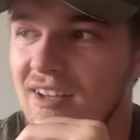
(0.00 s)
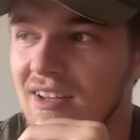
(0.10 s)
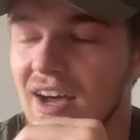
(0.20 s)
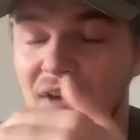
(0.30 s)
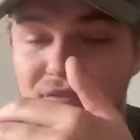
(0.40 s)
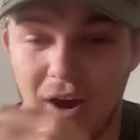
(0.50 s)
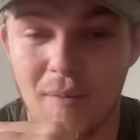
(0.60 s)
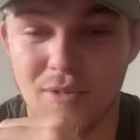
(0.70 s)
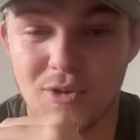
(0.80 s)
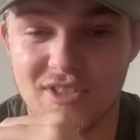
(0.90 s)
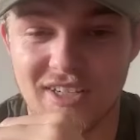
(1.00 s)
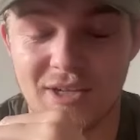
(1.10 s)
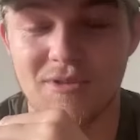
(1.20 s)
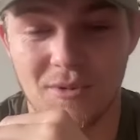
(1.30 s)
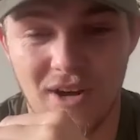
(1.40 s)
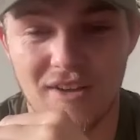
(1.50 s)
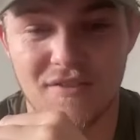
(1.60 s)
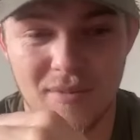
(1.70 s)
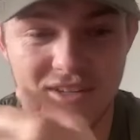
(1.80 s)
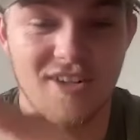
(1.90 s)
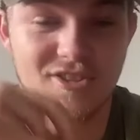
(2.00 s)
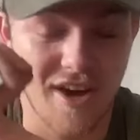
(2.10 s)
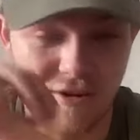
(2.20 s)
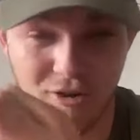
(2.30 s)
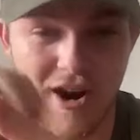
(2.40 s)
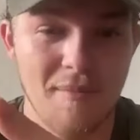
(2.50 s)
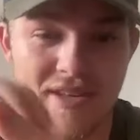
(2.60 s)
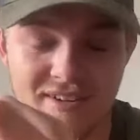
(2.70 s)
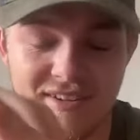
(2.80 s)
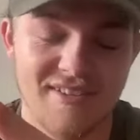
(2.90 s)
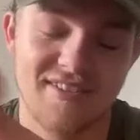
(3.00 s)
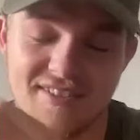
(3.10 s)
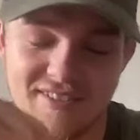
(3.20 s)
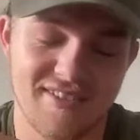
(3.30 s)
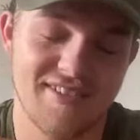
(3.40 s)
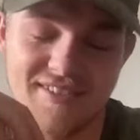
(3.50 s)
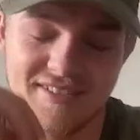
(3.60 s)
and I found music. It was a way for me. I started rhyming. Yeah.